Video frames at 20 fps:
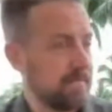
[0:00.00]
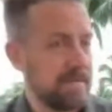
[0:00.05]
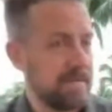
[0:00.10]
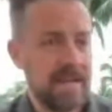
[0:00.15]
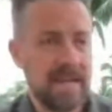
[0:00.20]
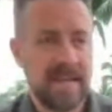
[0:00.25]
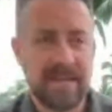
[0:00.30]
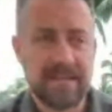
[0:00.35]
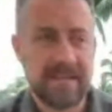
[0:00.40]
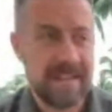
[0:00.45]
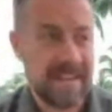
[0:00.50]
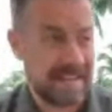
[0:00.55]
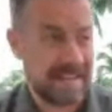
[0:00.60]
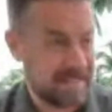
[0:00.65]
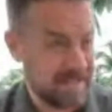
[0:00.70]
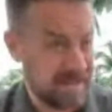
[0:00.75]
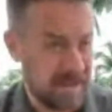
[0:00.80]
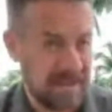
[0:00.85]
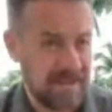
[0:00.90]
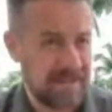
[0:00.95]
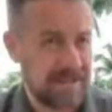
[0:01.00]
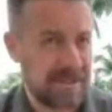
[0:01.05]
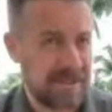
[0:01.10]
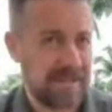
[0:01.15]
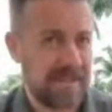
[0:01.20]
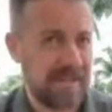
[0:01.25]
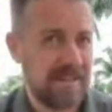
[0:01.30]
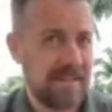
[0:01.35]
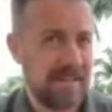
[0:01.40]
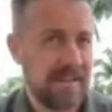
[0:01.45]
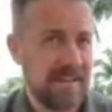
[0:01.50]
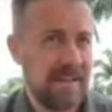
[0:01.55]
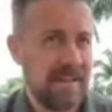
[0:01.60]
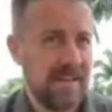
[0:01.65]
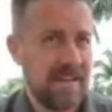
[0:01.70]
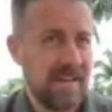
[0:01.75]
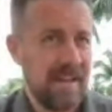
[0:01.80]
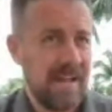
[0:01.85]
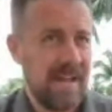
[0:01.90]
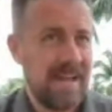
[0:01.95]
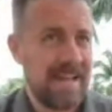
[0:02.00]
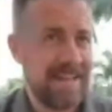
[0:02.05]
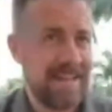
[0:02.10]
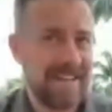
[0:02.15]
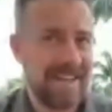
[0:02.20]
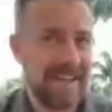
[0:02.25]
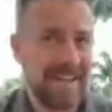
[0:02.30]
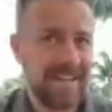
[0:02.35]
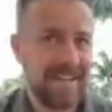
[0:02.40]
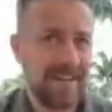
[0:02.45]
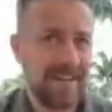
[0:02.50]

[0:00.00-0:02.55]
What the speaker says: in technology, and yet